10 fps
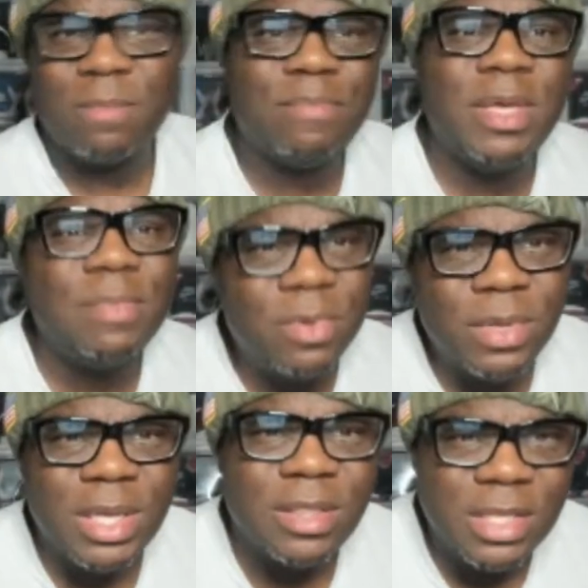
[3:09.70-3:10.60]
People
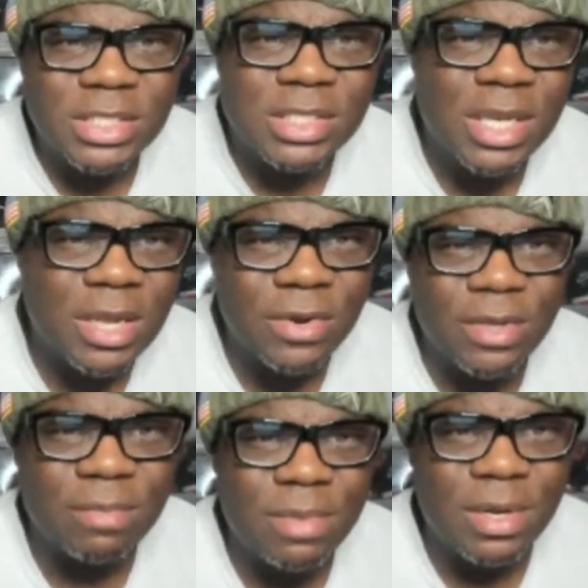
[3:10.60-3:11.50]
in the sneaker
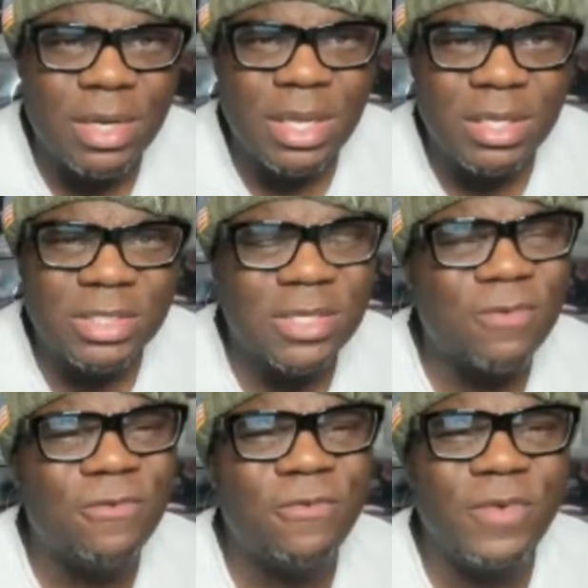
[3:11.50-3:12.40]
community are so
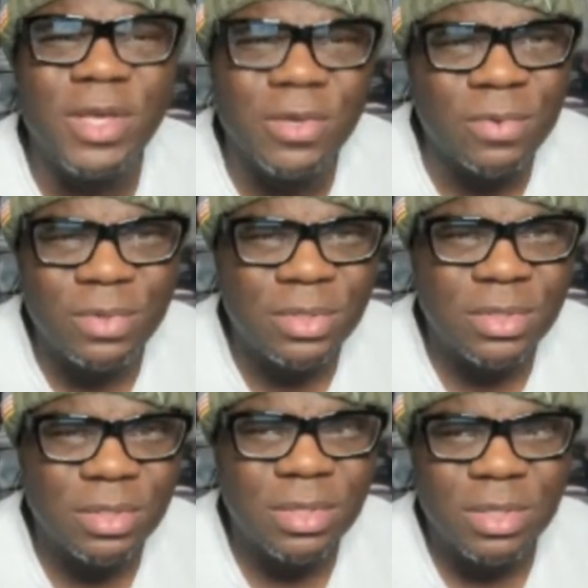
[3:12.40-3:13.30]
fickle.
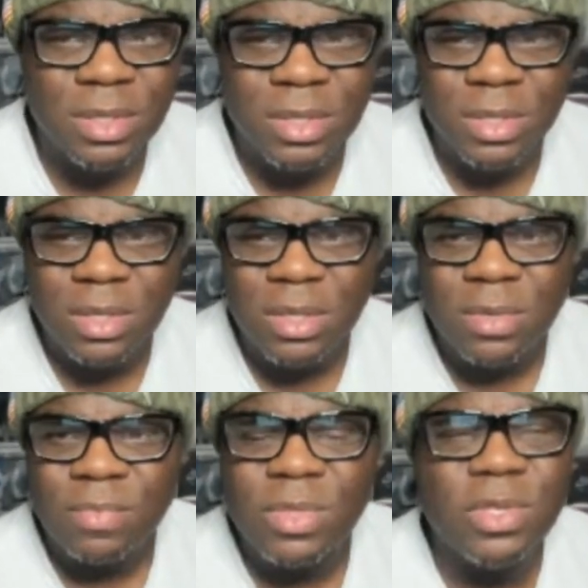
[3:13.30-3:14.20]

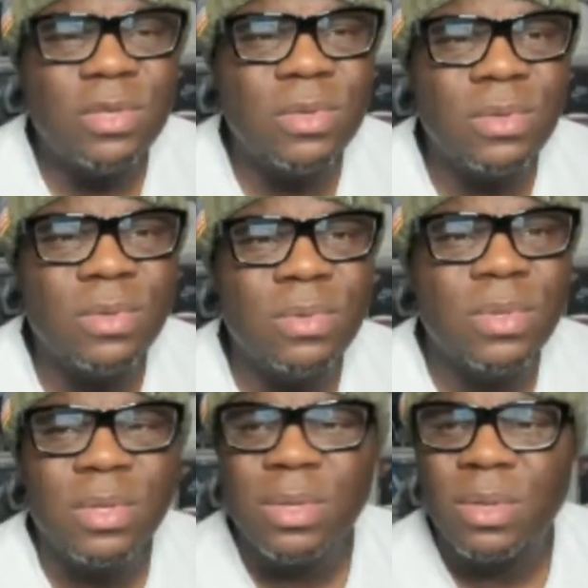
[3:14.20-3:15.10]

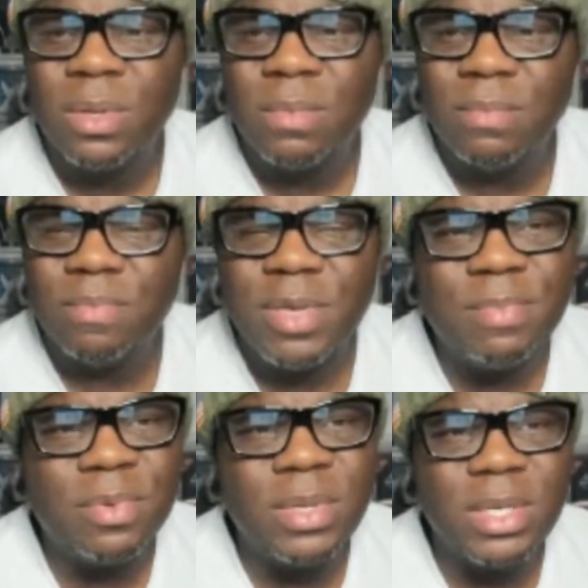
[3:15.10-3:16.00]
You,
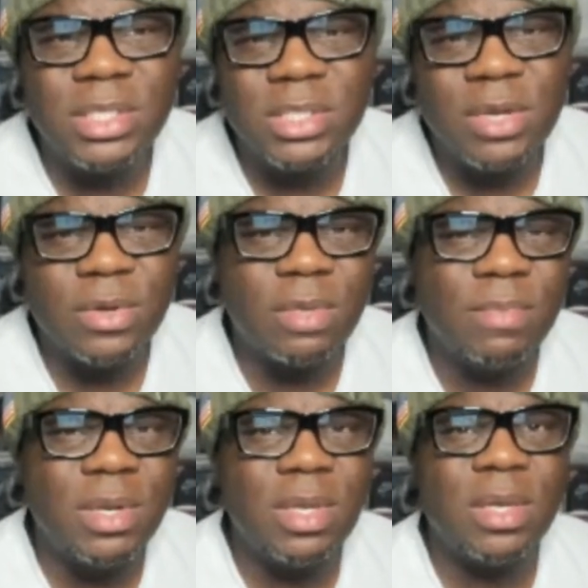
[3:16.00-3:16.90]
people in the sneaker
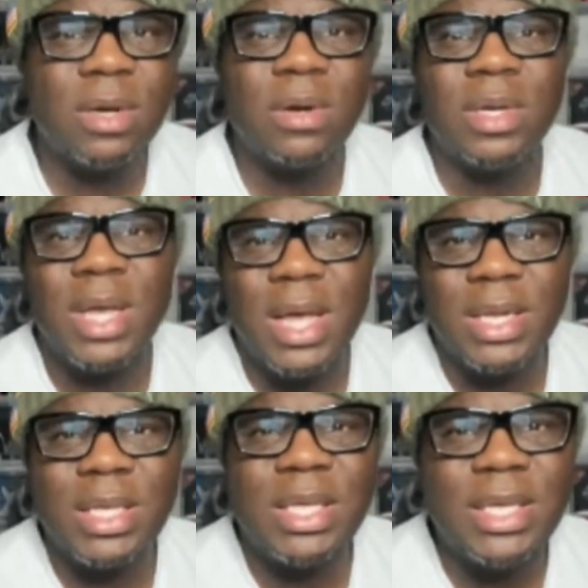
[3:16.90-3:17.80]
community are
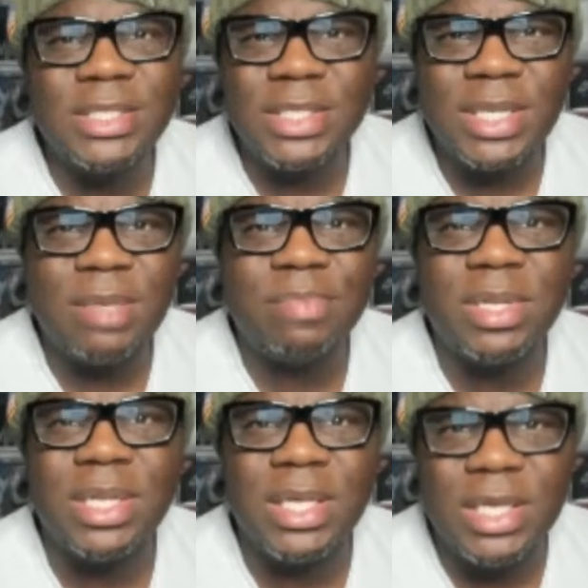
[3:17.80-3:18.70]
not easily
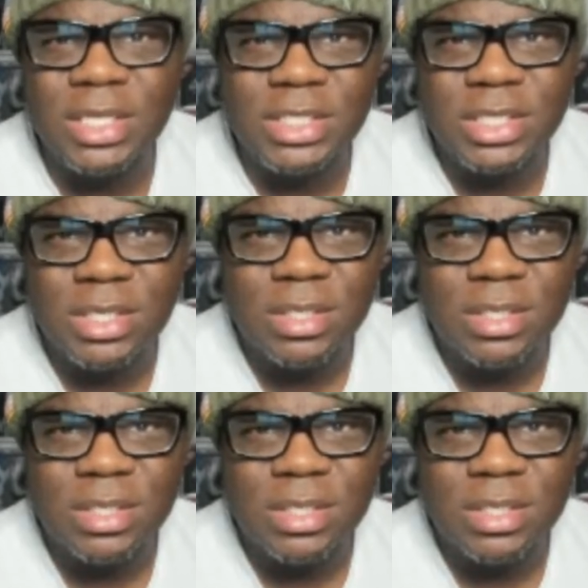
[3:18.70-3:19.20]
pleased